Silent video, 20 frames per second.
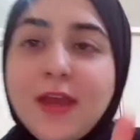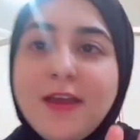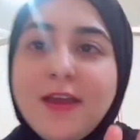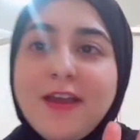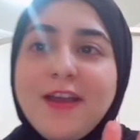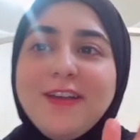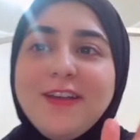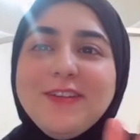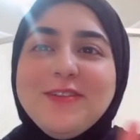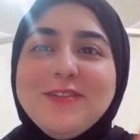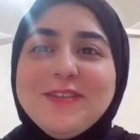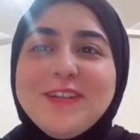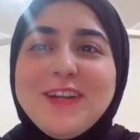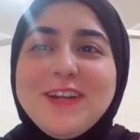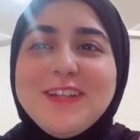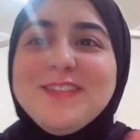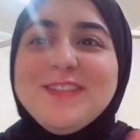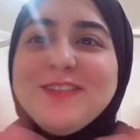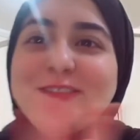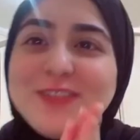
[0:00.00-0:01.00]
Hello
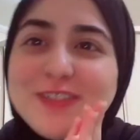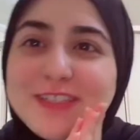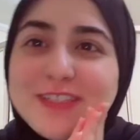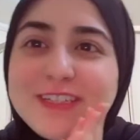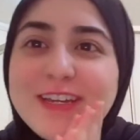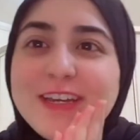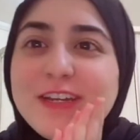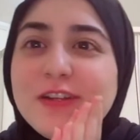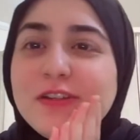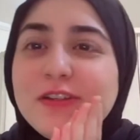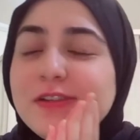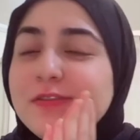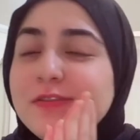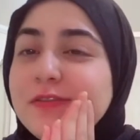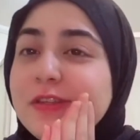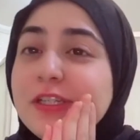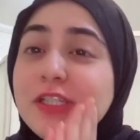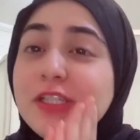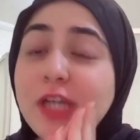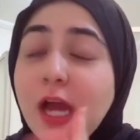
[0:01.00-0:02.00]
guys, so I just got out of
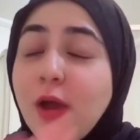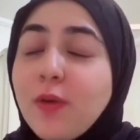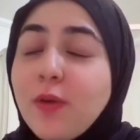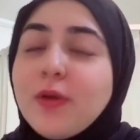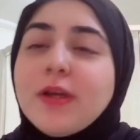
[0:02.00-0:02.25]
the shower.